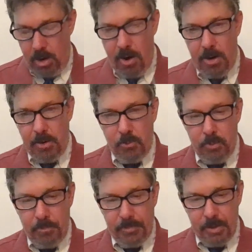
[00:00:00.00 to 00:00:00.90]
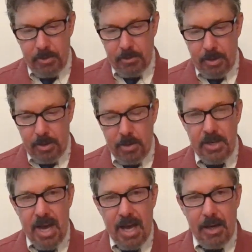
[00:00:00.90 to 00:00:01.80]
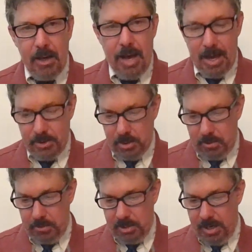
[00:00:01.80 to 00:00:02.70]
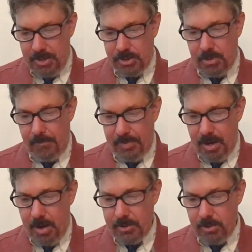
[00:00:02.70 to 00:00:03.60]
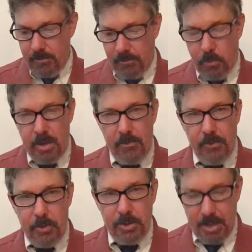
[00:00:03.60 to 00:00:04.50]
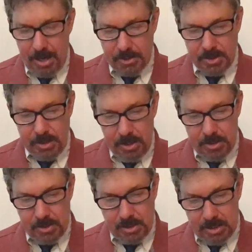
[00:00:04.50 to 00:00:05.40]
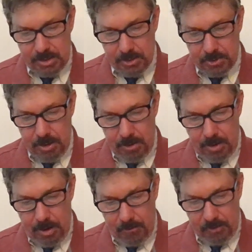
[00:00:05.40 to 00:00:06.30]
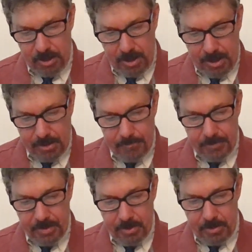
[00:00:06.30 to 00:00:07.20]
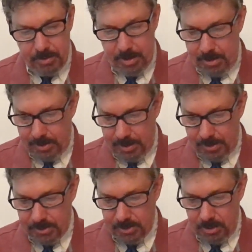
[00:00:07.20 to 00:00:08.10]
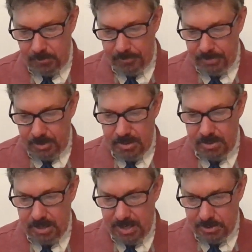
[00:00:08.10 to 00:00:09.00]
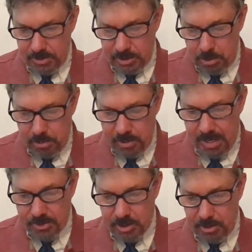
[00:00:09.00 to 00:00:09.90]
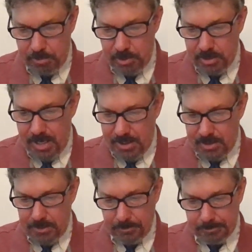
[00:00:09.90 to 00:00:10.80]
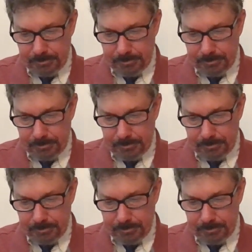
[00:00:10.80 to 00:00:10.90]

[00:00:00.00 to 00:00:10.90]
are not allowed to touch the 144,000 sealed of God. And, and so these guys are supernaturally protected.